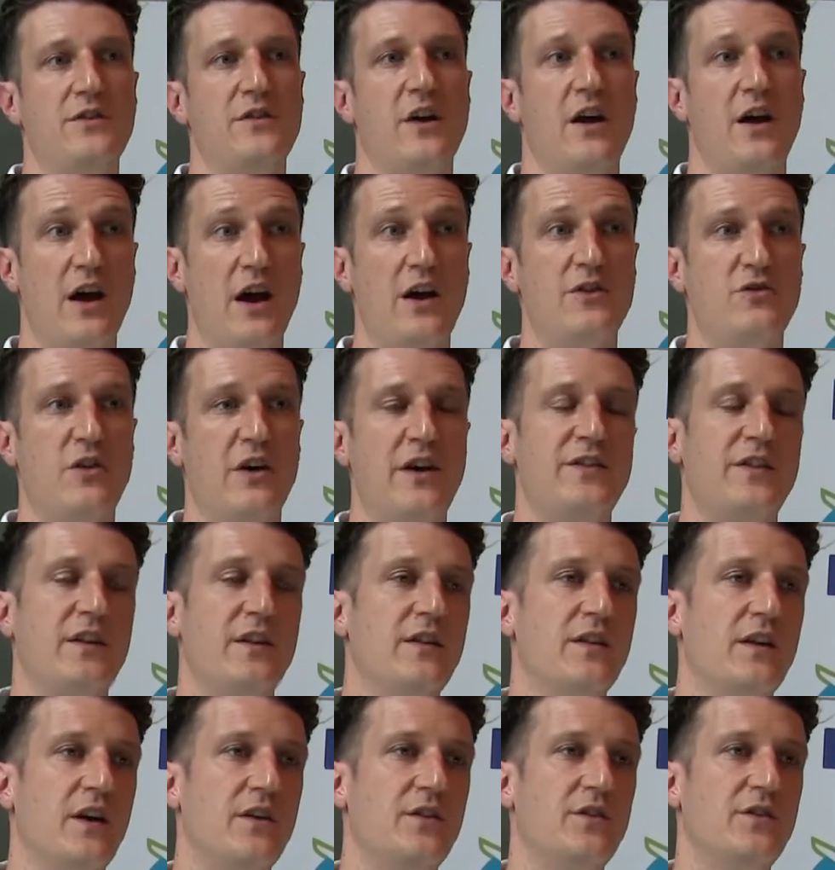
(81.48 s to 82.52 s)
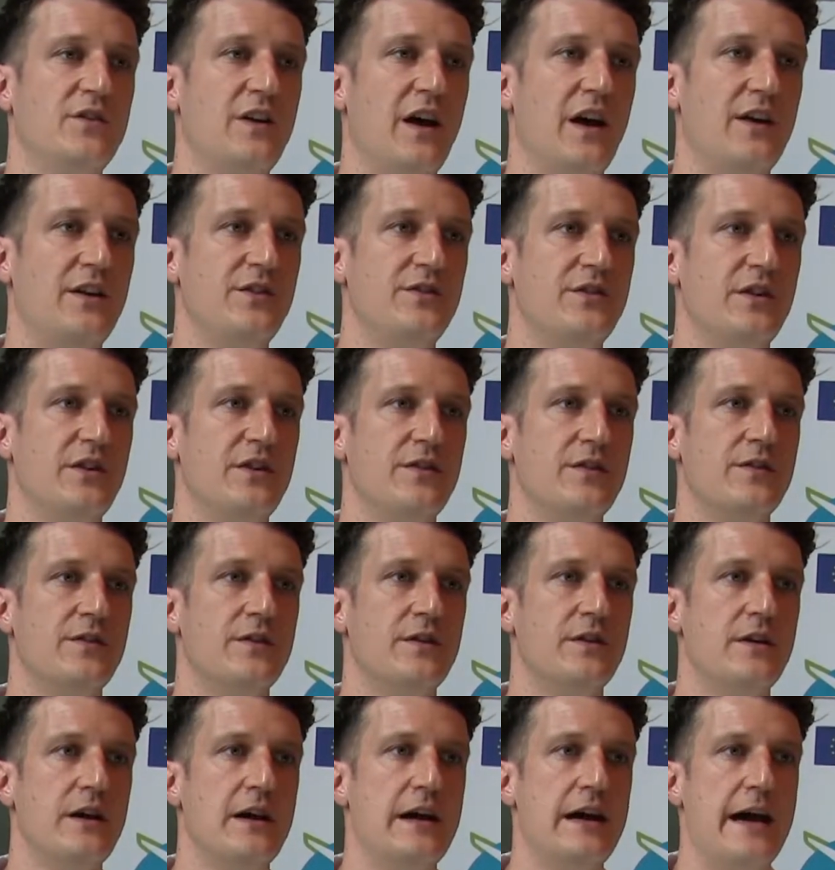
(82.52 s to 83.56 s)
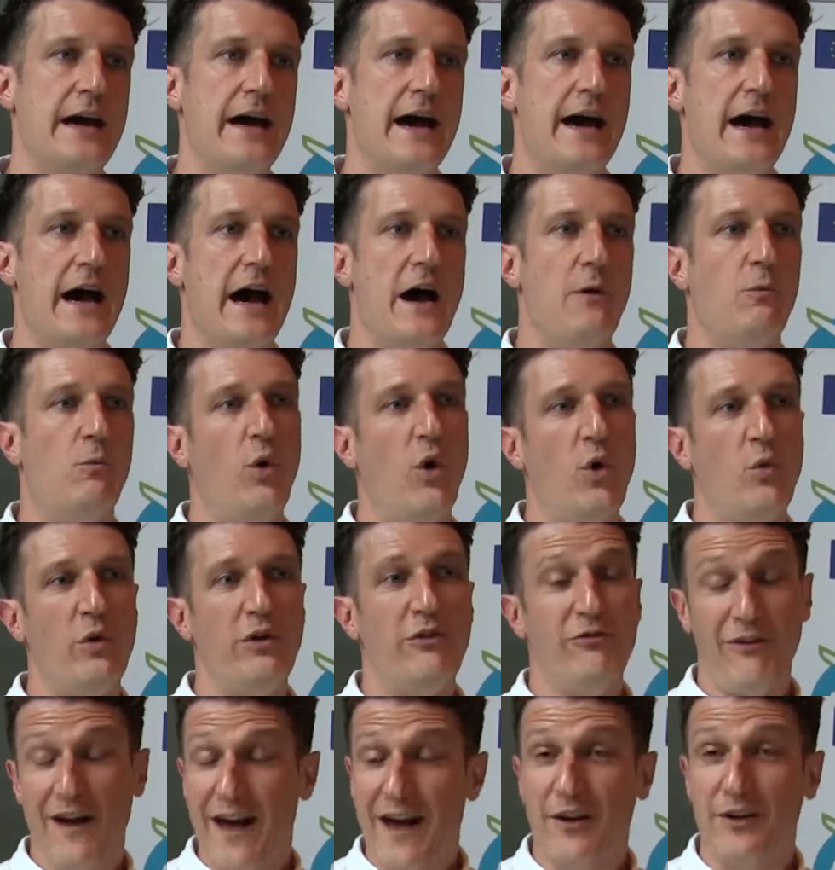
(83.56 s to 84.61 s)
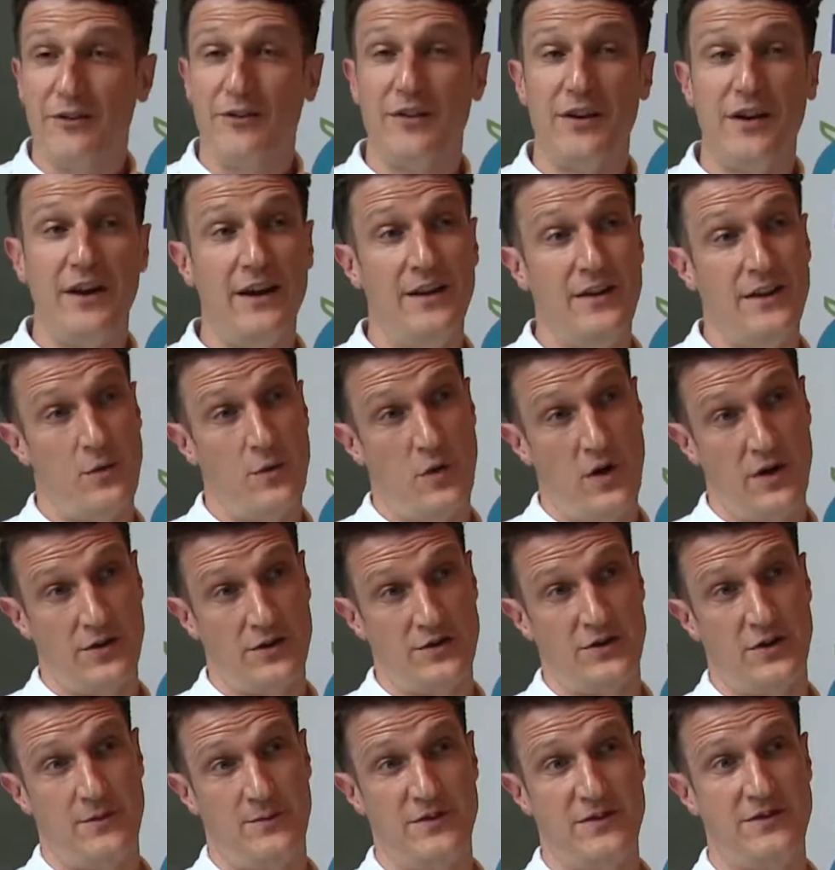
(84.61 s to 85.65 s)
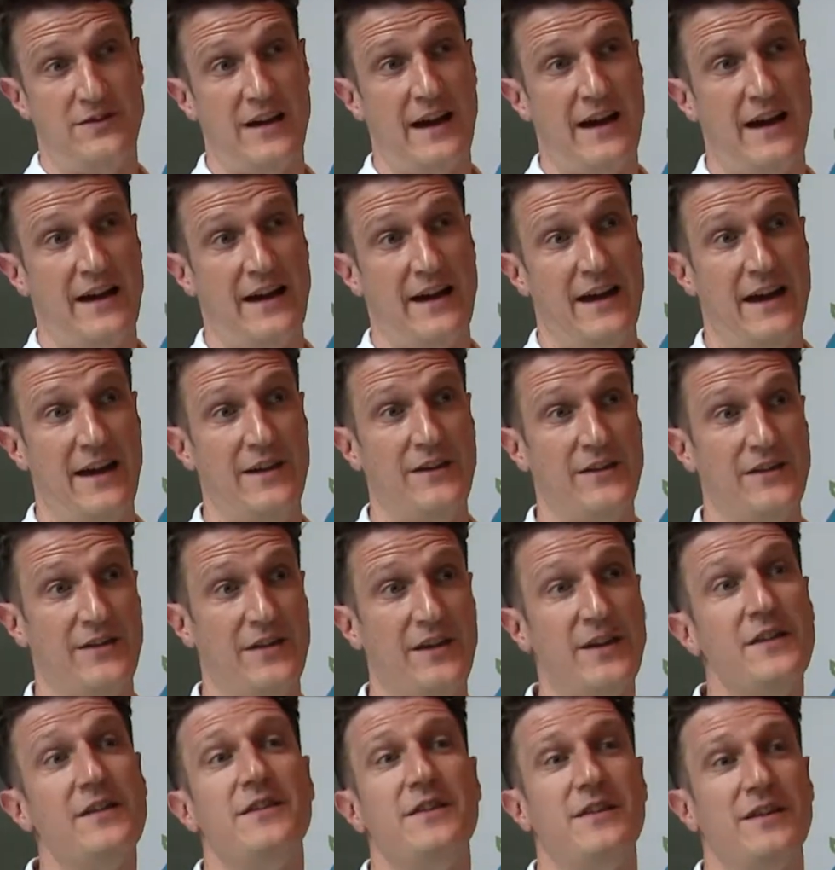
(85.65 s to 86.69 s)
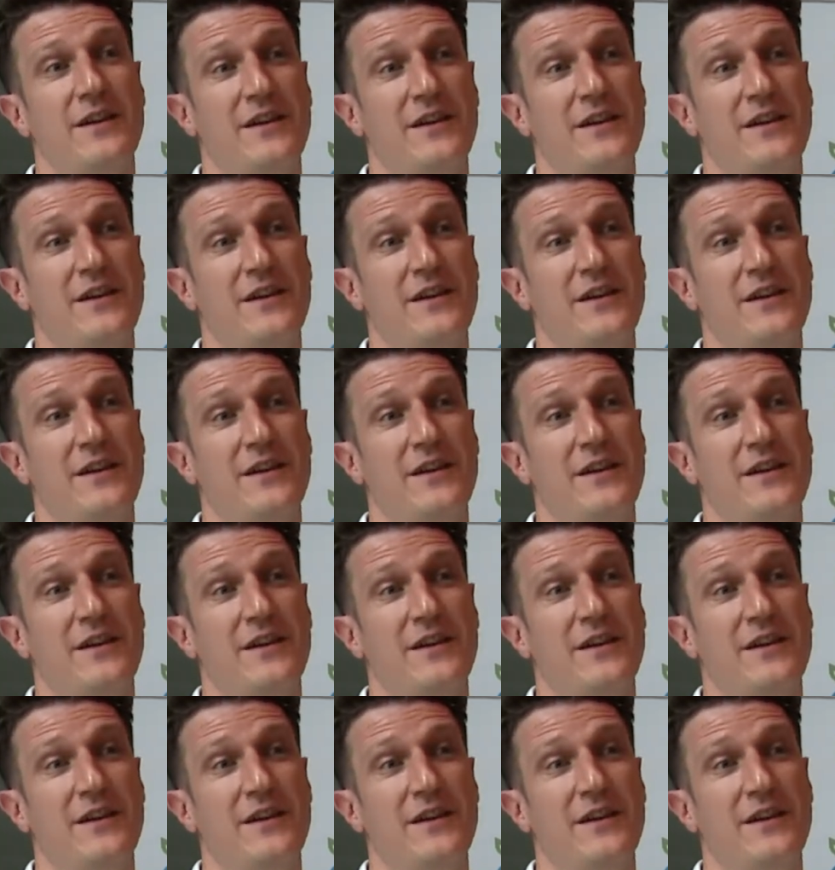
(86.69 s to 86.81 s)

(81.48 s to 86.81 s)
addressing those challenges. What we found in the workshop today is that